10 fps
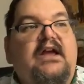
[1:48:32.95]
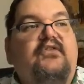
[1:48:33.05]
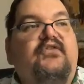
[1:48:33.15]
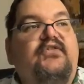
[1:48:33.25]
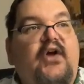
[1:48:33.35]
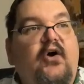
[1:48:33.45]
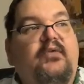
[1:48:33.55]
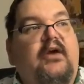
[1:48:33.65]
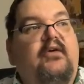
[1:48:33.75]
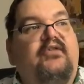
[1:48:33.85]
So
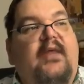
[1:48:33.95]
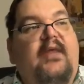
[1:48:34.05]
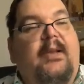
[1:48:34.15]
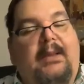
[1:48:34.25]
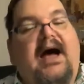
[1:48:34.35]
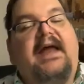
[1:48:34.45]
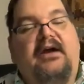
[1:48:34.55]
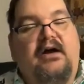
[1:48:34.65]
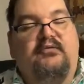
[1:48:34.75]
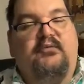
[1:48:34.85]
there is a lot
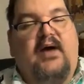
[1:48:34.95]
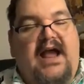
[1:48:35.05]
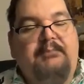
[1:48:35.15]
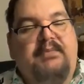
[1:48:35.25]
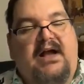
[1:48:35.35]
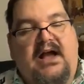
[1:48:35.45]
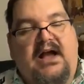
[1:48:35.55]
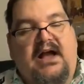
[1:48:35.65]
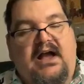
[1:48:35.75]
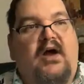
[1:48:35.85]
of hype behind
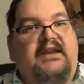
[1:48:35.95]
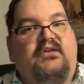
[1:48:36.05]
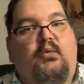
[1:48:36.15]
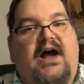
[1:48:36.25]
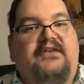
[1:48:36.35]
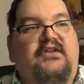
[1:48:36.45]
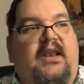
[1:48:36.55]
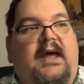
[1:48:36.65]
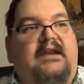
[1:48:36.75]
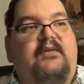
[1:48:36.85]
wanting to watch a
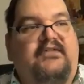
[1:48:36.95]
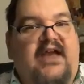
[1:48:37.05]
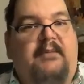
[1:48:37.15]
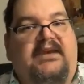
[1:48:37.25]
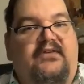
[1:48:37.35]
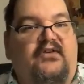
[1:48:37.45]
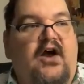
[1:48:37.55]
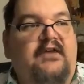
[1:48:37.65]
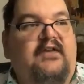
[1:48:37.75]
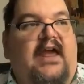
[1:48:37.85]
lot of Japanese
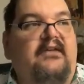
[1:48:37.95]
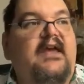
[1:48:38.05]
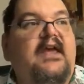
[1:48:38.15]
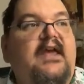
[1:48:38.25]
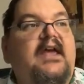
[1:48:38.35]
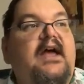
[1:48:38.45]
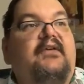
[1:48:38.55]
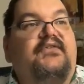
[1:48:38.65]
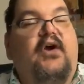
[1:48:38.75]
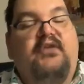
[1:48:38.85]
content.
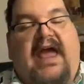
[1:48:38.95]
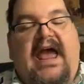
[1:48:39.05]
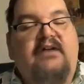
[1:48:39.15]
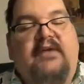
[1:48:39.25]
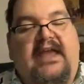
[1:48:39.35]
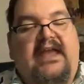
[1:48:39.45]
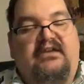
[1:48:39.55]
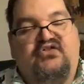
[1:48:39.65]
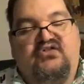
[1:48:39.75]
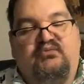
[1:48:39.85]
So to have a
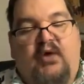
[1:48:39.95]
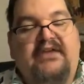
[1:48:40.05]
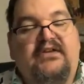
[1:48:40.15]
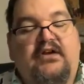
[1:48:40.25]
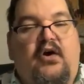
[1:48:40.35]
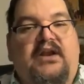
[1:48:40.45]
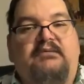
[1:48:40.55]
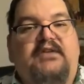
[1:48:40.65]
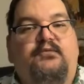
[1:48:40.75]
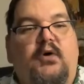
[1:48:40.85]
Ryzen card
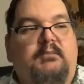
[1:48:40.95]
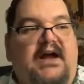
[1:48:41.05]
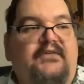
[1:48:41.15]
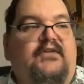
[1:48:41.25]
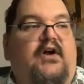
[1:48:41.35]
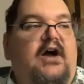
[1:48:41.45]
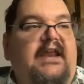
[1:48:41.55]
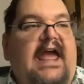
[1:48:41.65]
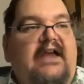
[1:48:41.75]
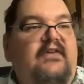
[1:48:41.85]
every 4 months on
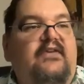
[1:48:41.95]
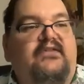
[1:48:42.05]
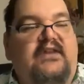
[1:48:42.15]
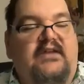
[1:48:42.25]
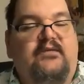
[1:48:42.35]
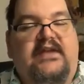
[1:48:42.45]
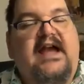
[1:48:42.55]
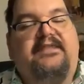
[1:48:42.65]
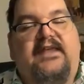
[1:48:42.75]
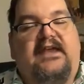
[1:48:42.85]
Access TV, I
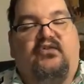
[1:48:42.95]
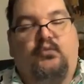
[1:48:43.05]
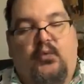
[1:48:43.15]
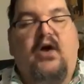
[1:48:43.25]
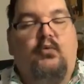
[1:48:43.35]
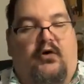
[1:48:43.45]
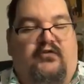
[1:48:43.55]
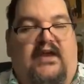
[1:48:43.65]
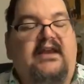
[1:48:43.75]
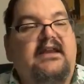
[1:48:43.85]
think is well
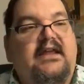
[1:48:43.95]
worth it.